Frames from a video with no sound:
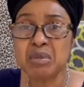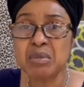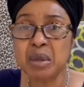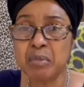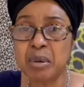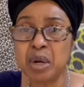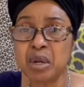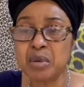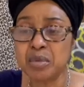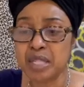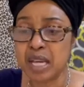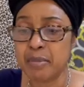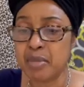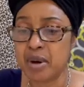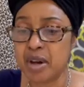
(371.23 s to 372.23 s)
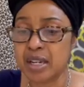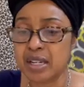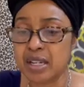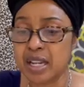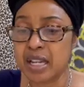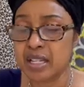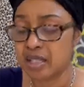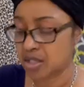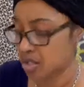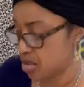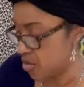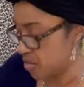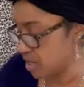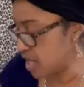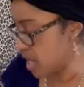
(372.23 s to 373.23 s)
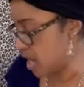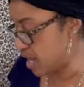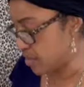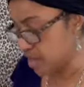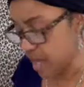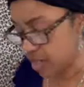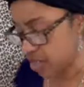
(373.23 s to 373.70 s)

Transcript: the bulbs I bought. And so yeah, that